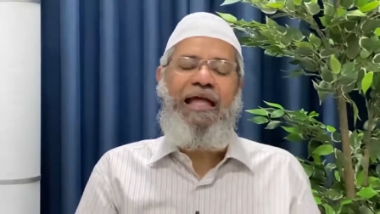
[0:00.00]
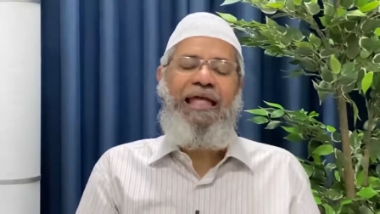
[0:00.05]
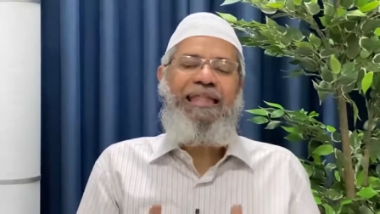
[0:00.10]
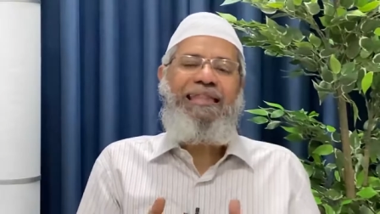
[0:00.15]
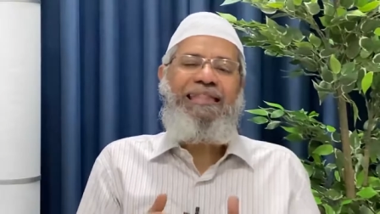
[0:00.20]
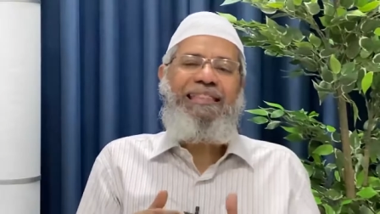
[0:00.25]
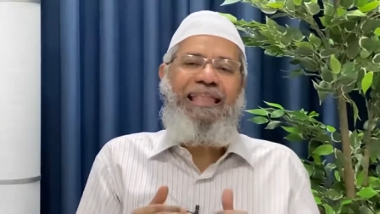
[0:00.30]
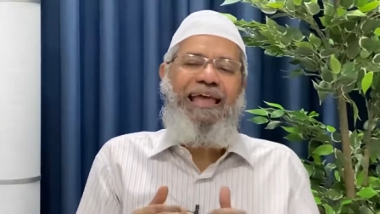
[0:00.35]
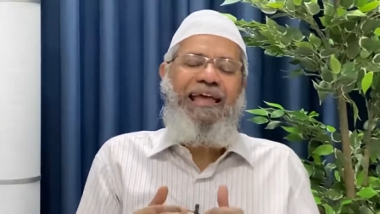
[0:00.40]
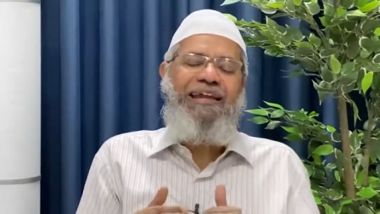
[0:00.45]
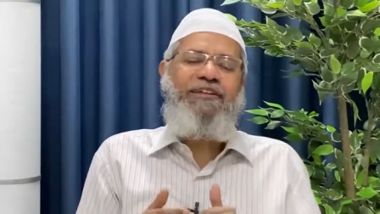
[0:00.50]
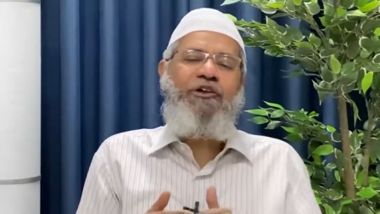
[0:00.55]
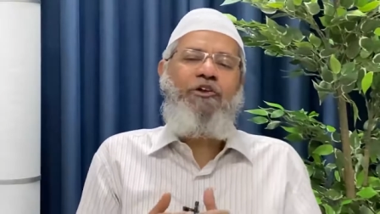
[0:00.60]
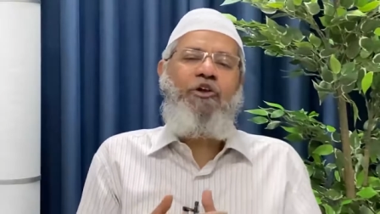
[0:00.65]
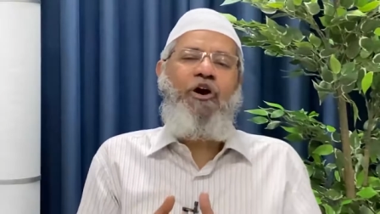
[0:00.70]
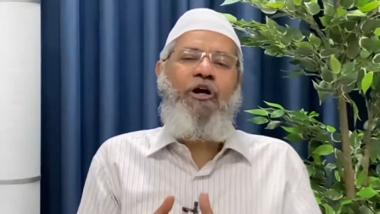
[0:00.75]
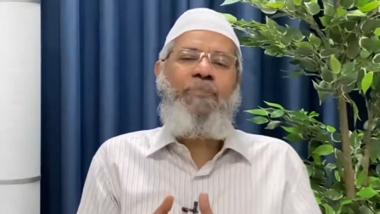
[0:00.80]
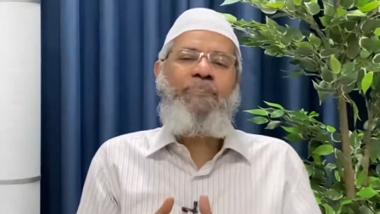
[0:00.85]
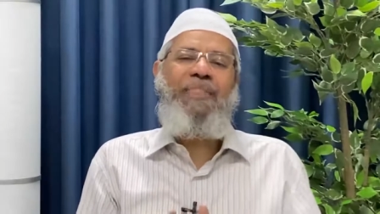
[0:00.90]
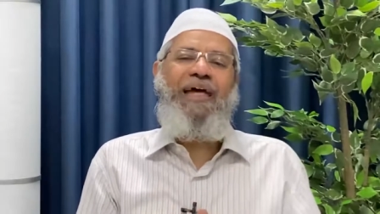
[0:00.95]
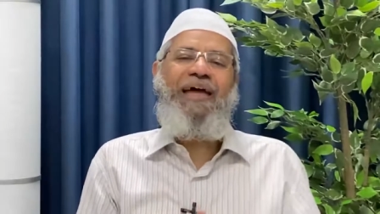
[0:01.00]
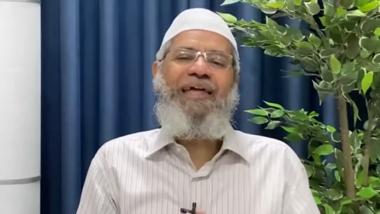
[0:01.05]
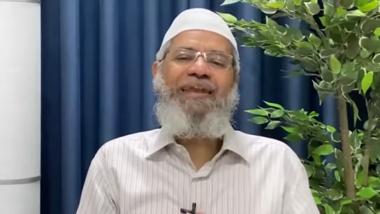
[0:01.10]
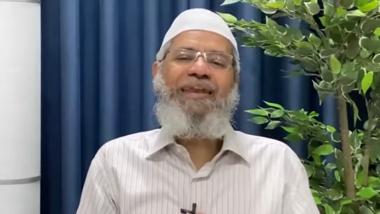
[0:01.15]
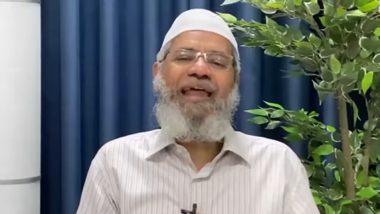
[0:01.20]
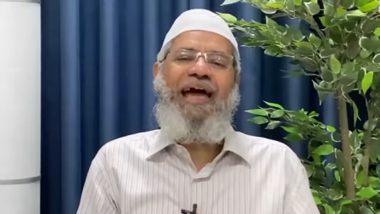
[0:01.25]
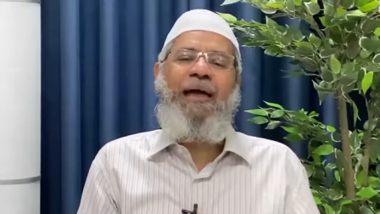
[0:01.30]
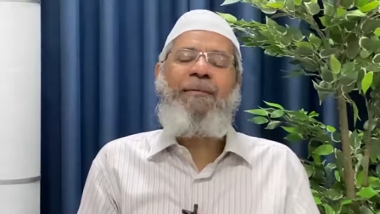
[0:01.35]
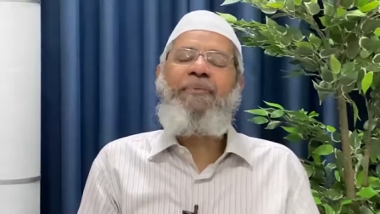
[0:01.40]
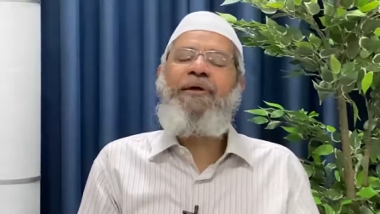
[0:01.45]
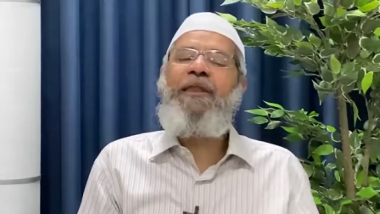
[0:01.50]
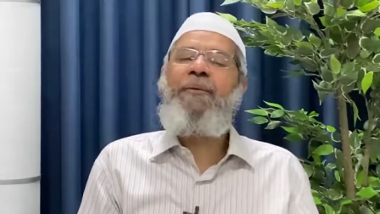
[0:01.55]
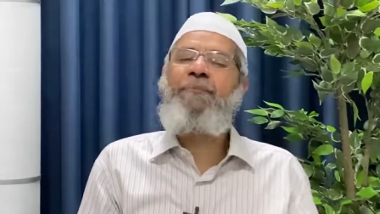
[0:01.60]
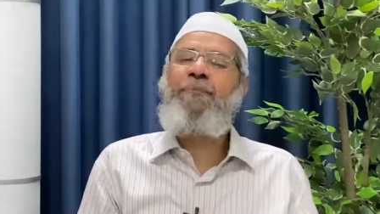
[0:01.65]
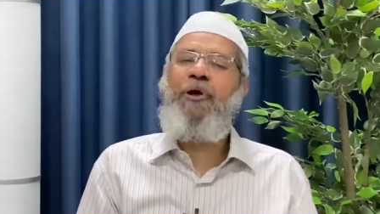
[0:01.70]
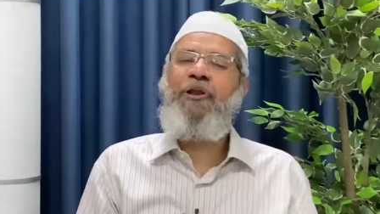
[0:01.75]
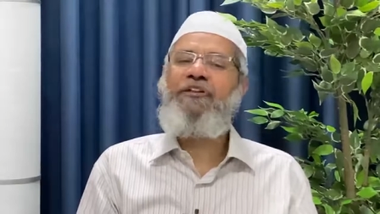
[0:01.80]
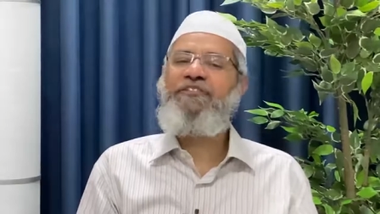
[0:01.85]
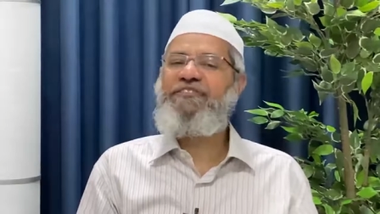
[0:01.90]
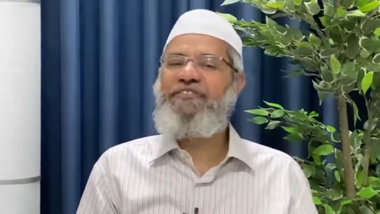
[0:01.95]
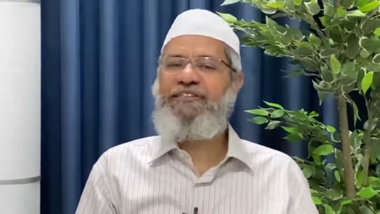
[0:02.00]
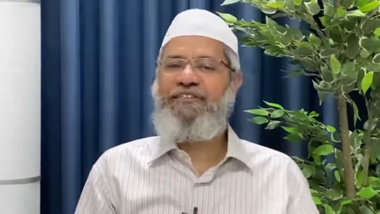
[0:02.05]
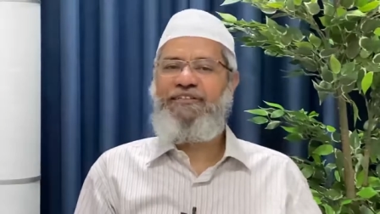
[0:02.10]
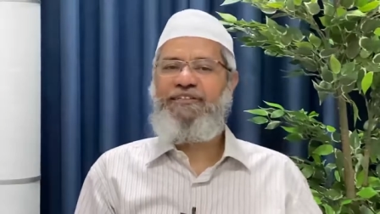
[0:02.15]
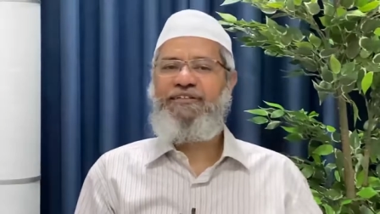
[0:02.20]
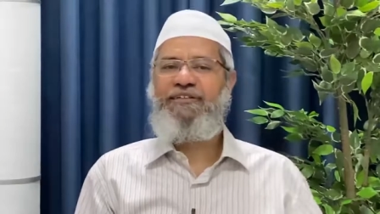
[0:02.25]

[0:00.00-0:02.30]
Later on then I made a policy